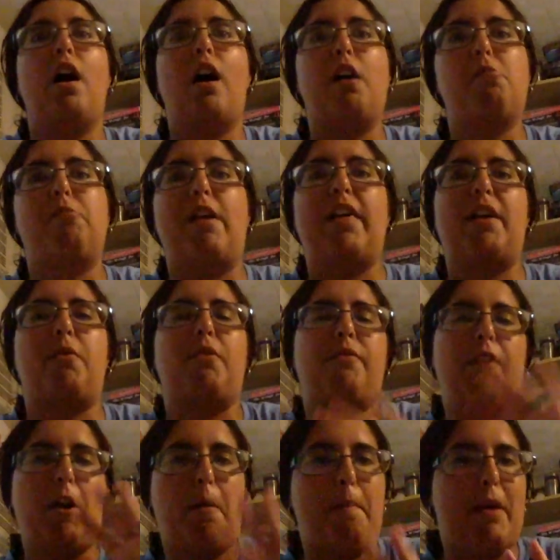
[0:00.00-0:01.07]
right, like when
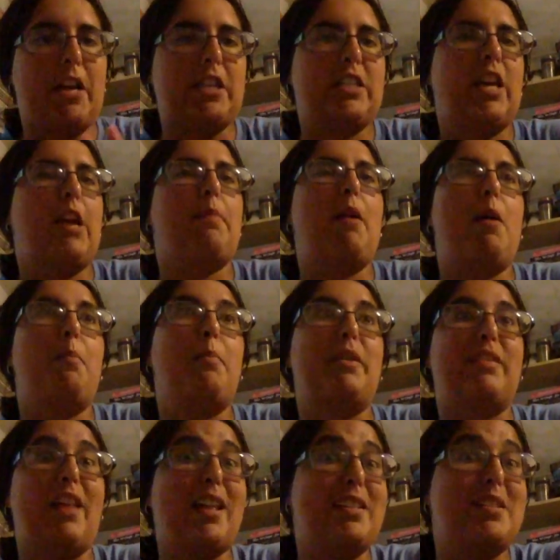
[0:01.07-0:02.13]
Phantom Menace came out, but
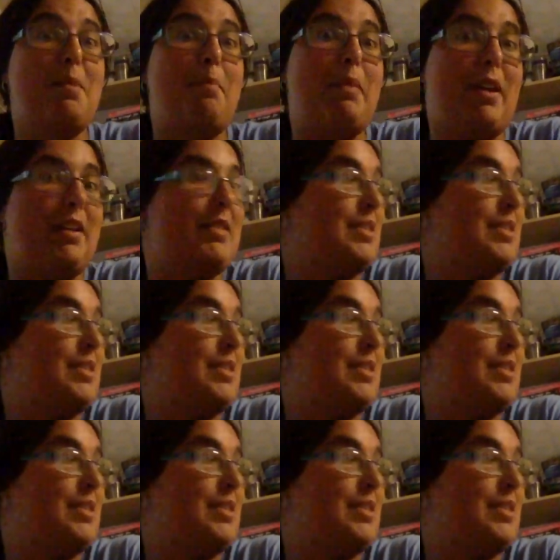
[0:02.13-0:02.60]
that's a bit.